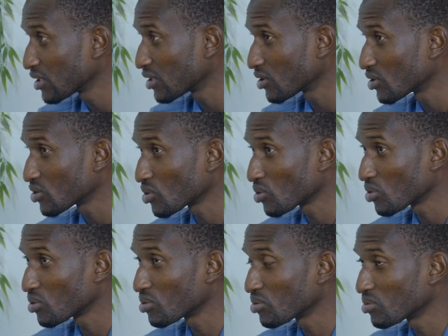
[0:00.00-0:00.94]

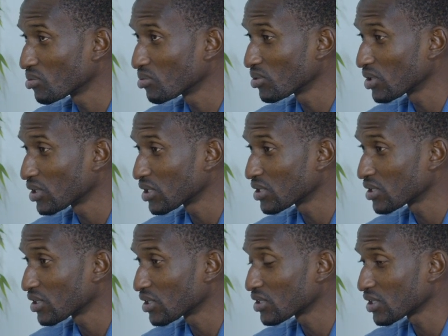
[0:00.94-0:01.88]
So it
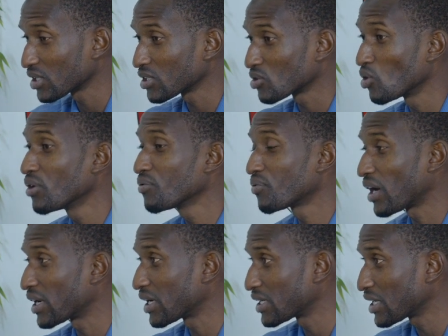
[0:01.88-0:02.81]
is going
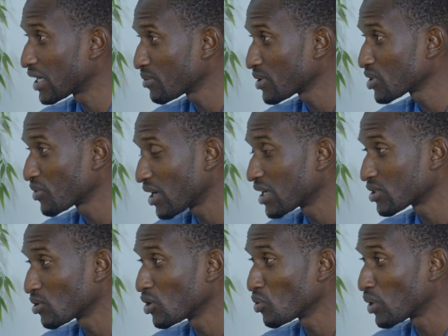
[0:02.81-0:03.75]
fine, and the atmosphere is
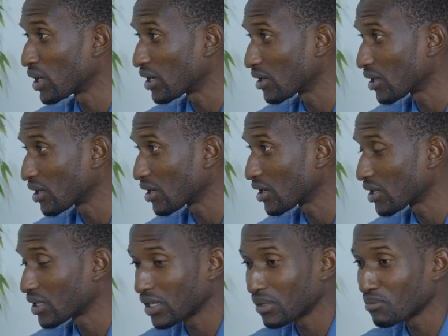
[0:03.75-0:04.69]
going well.
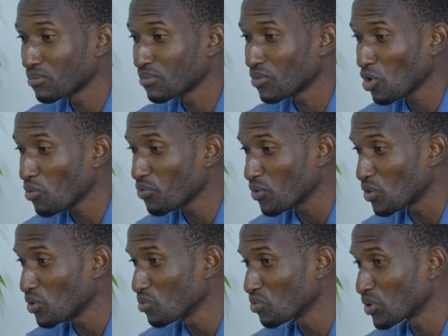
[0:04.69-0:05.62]
And I'm hopeful
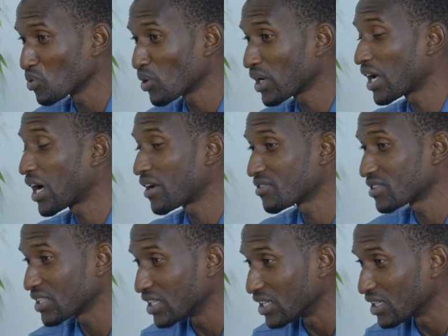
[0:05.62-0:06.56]
with what I have
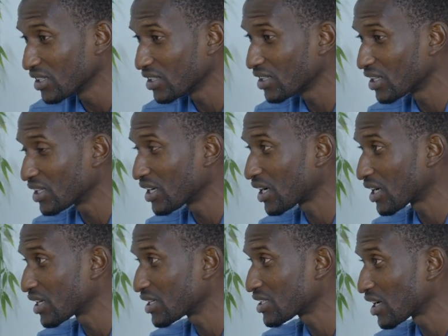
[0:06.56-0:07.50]
seen in the
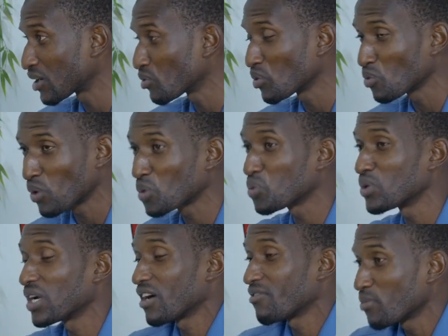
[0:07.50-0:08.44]
athletes and with what
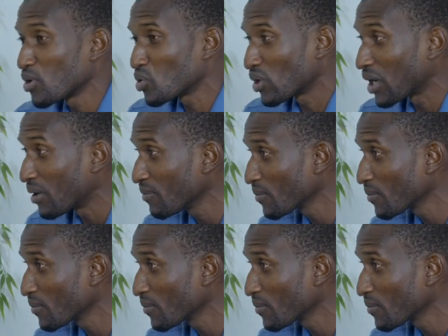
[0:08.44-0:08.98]
we have put to them.